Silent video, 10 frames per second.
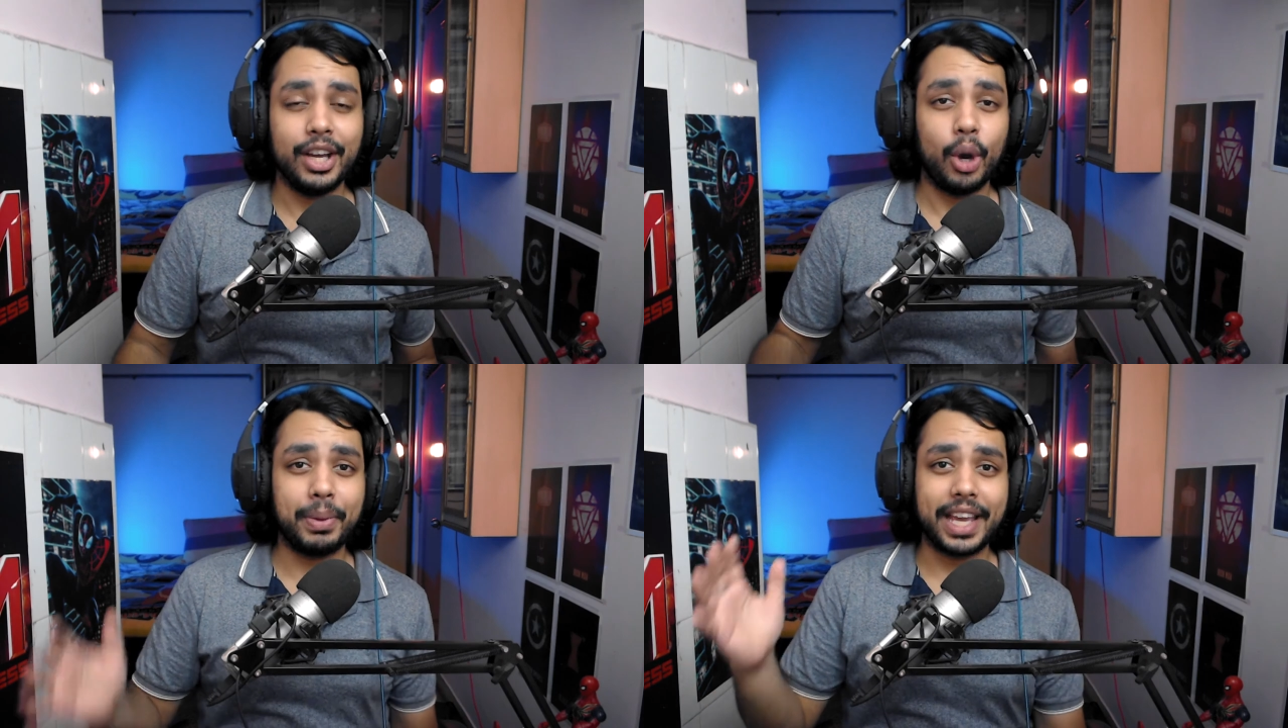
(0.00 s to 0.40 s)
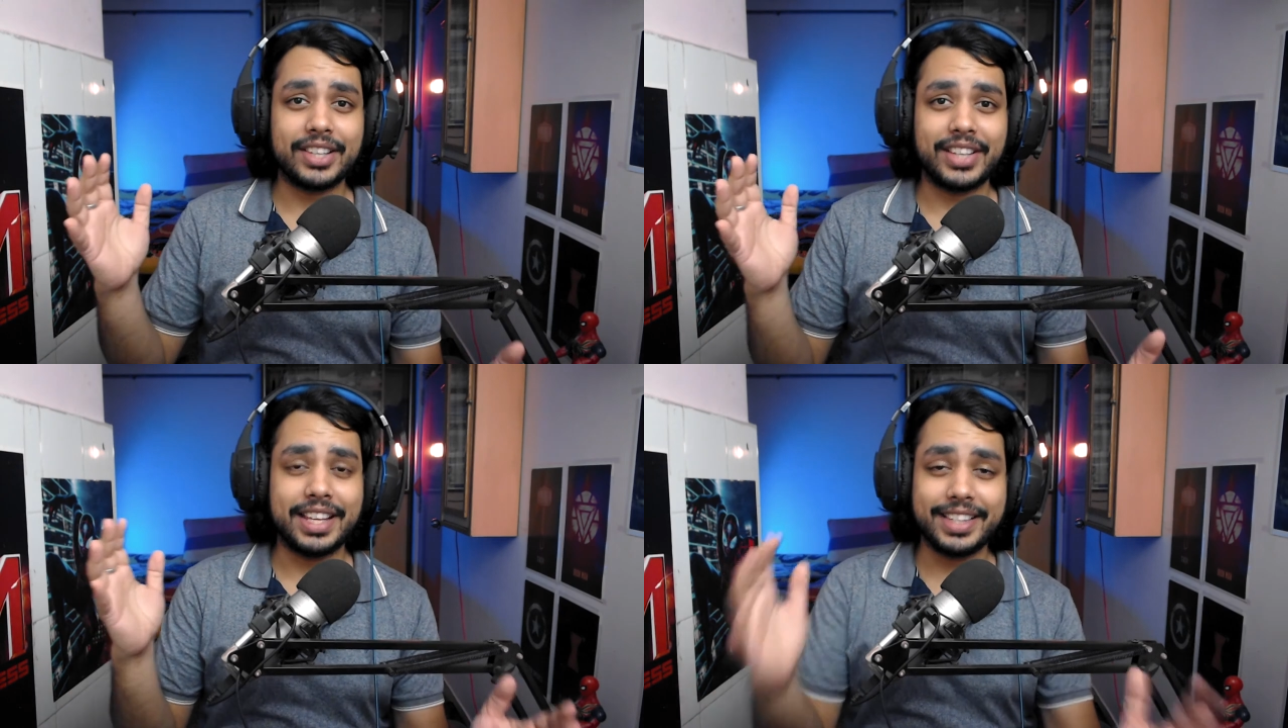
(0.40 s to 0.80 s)
Hope you
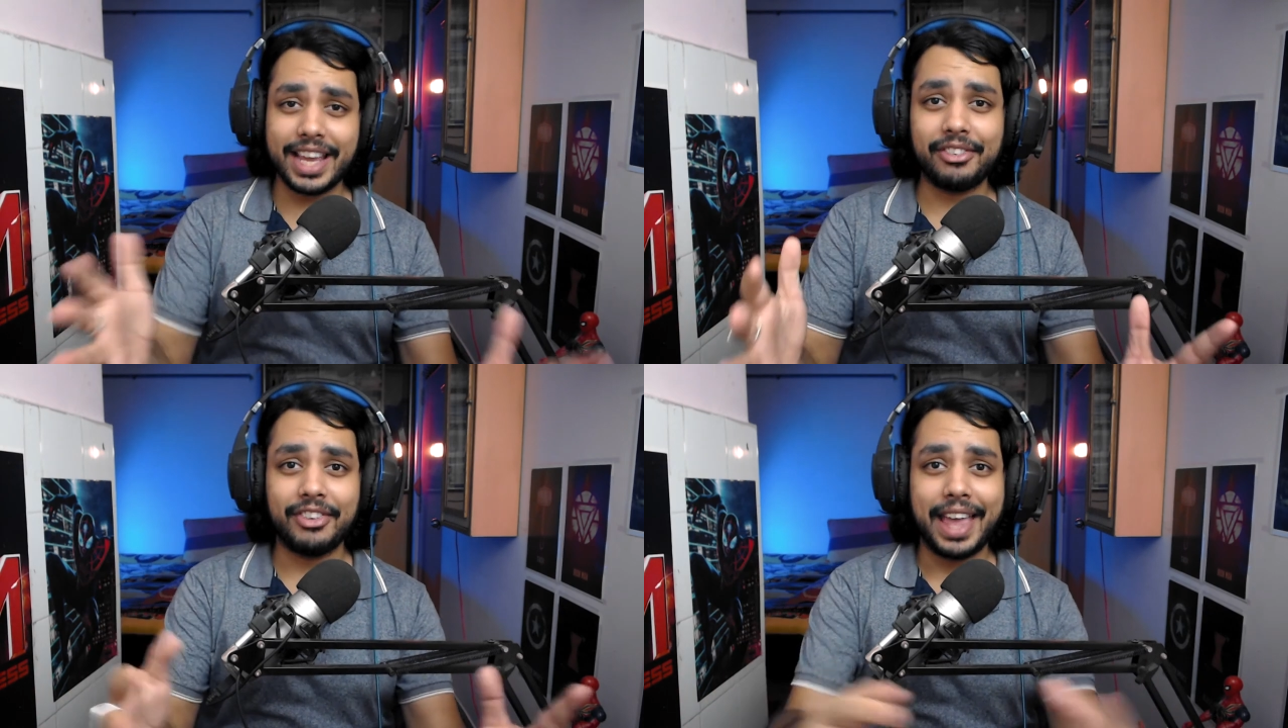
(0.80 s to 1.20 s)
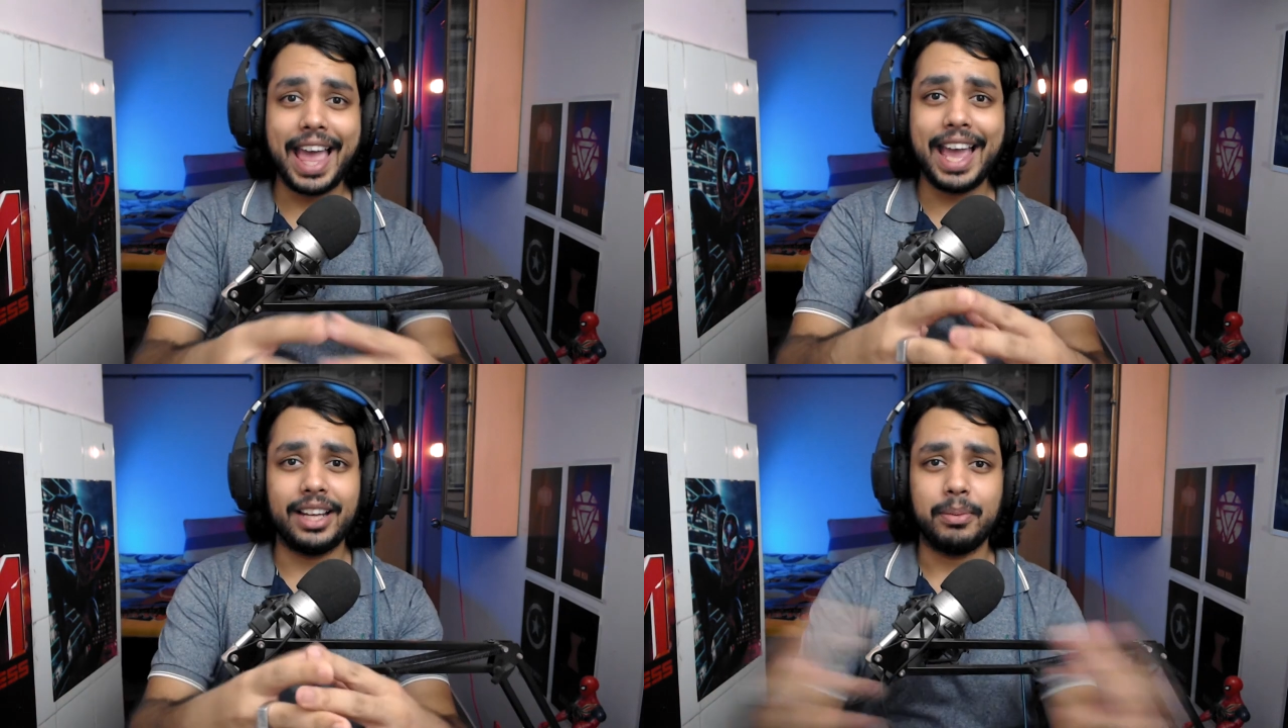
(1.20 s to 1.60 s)
guys stay safe
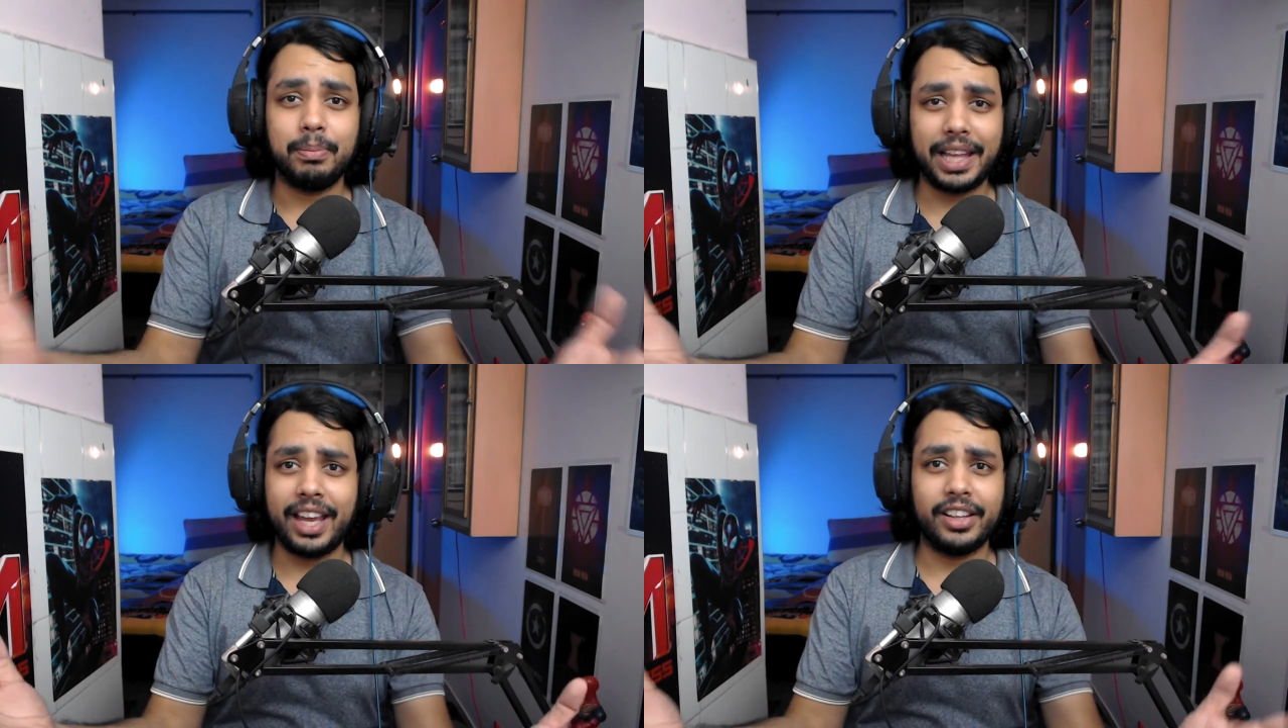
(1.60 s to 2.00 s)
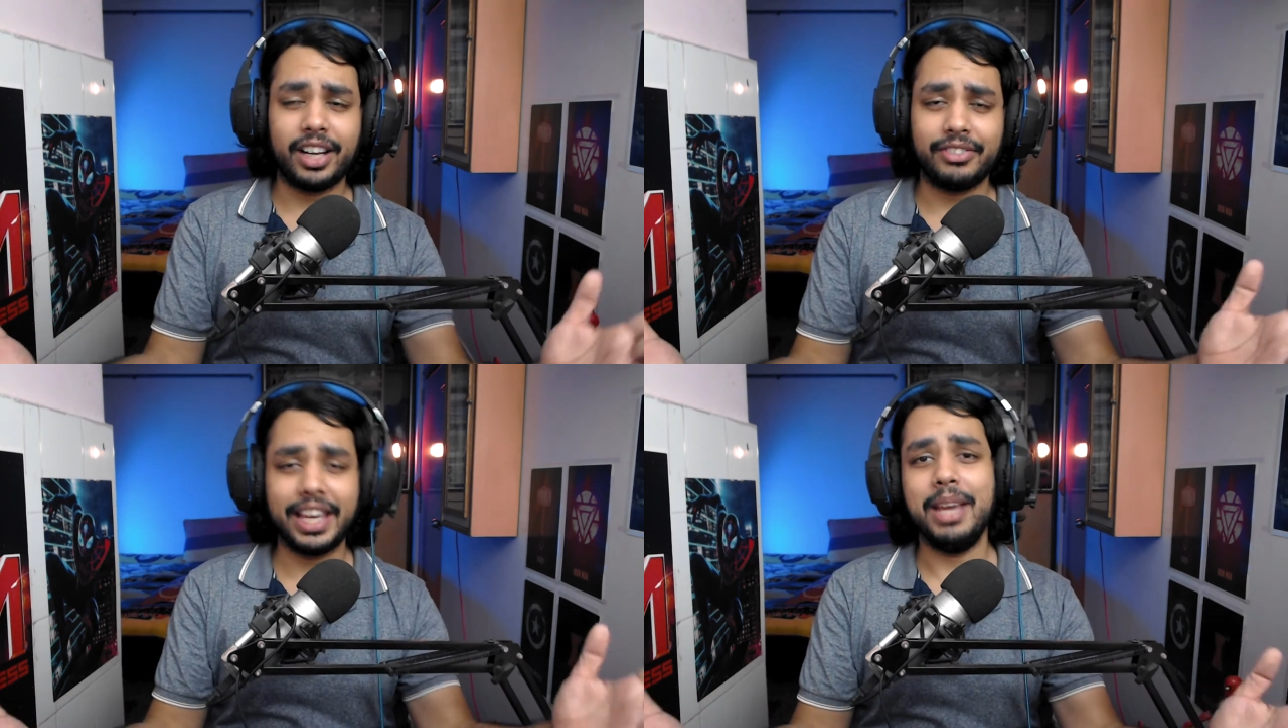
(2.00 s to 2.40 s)
and play a
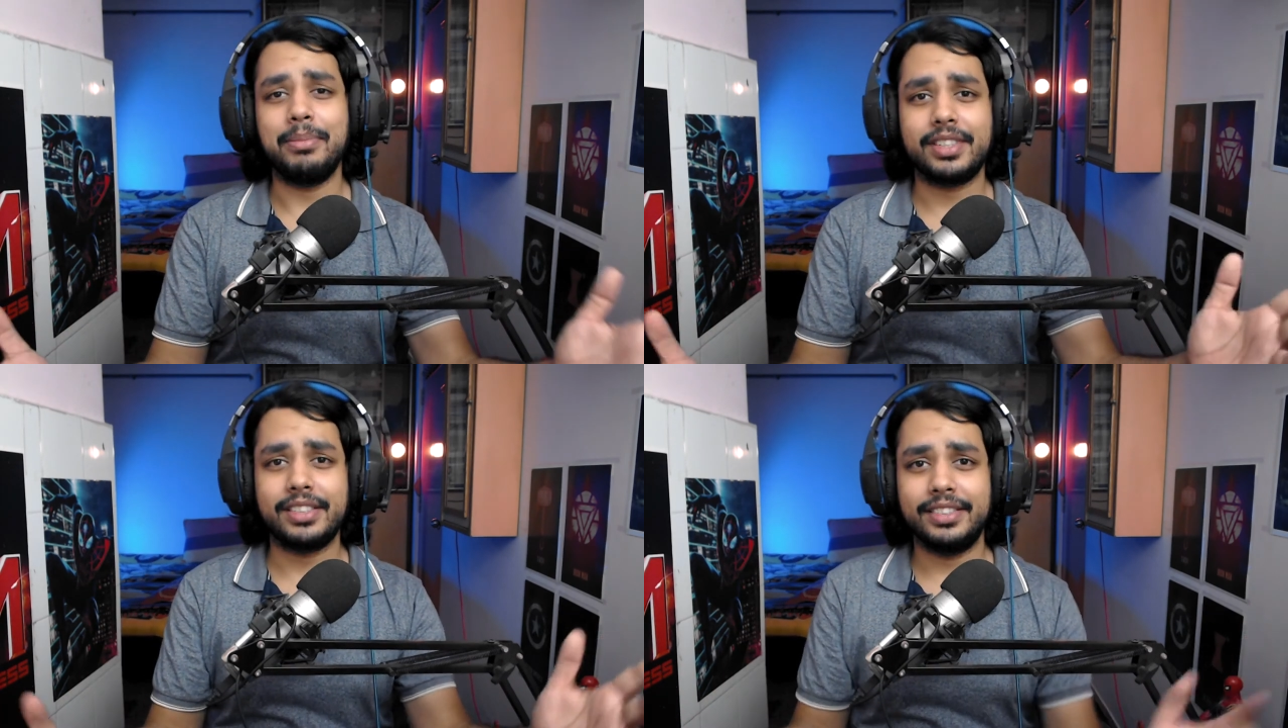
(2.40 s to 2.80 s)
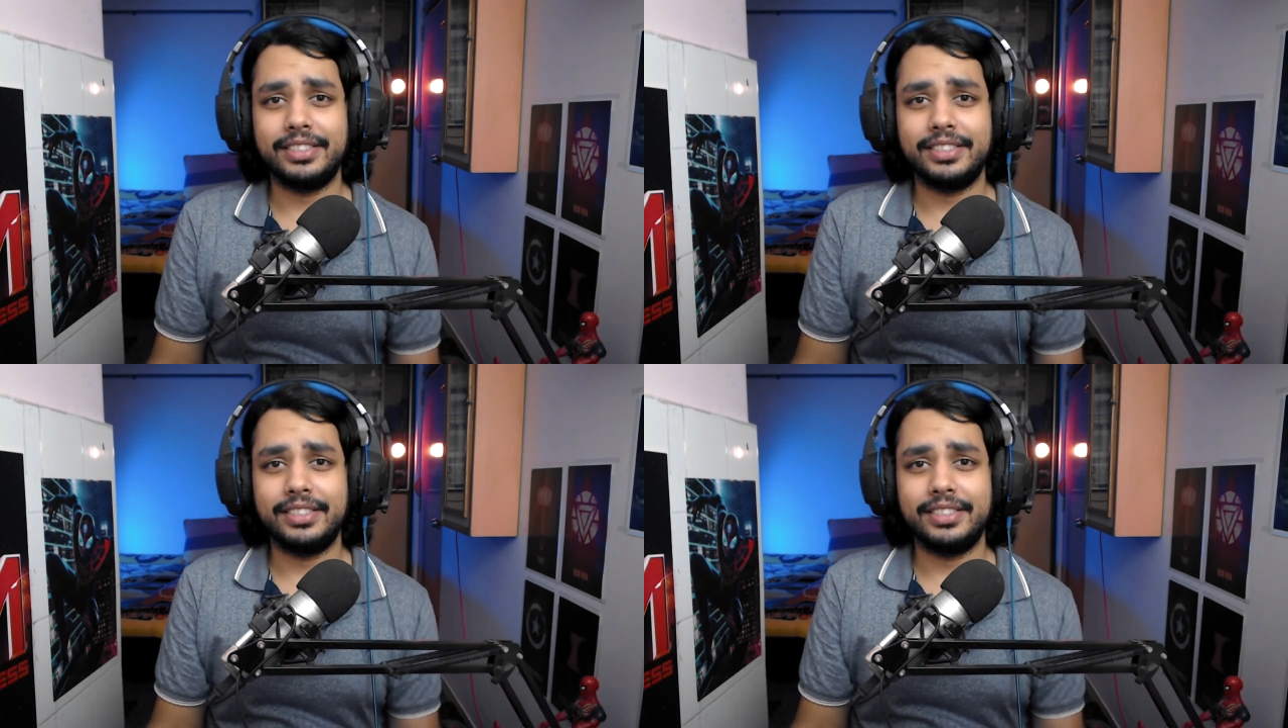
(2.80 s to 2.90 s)
lot of games.